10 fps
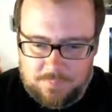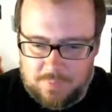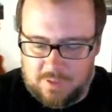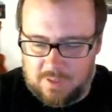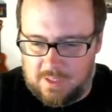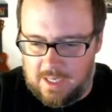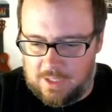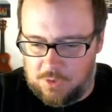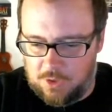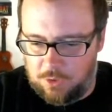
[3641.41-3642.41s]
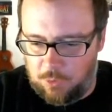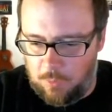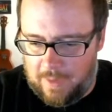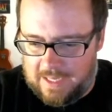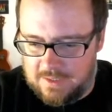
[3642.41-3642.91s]
but God, you couldn't throw a
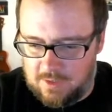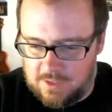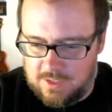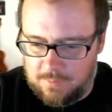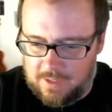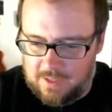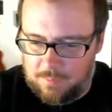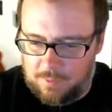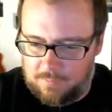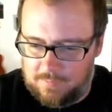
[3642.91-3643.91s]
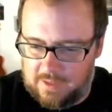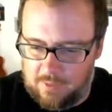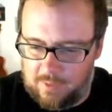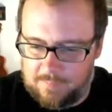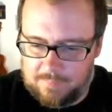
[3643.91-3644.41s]
mask on somebody. But anyway,